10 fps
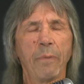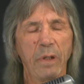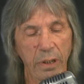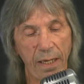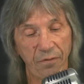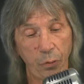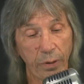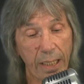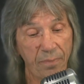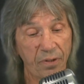We only have 2
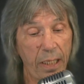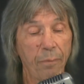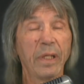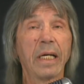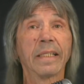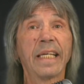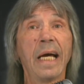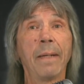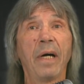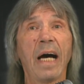games tonight. We got
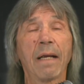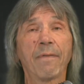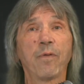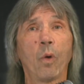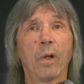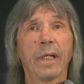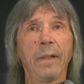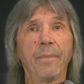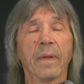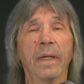Tampa at Florida.